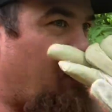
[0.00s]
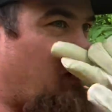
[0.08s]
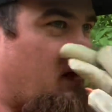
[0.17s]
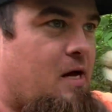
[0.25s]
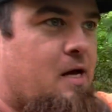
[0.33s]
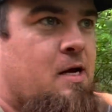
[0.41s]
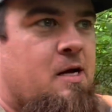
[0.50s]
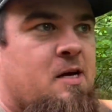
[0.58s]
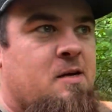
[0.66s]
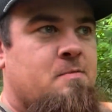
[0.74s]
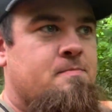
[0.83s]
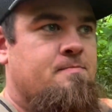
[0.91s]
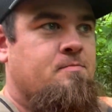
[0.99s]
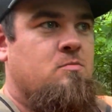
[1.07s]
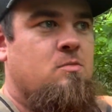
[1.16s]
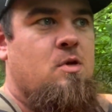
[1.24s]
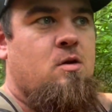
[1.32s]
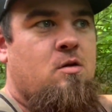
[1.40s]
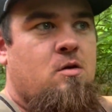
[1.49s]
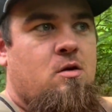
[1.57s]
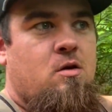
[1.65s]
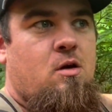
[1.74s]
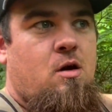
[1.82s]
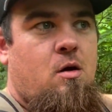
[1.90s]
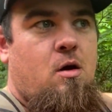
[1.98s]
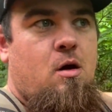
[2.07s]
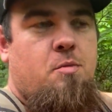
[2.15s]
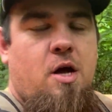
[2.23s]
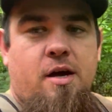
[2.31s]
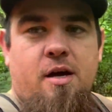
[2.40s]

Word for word: Um, Probably